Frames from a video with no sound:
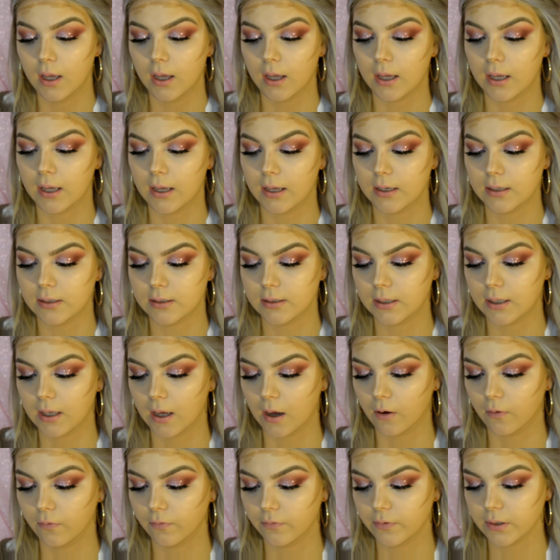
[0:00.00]
It is the
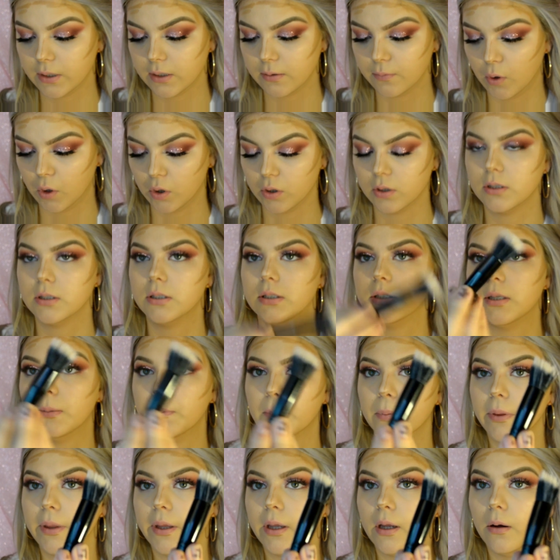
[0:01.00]
e.l.f. small
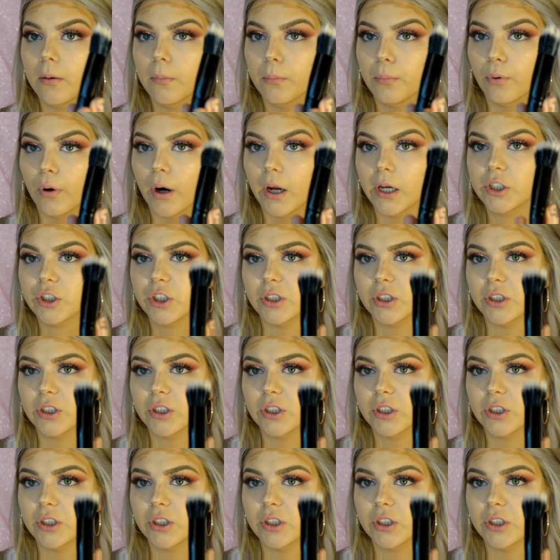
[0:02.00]
stippling brush.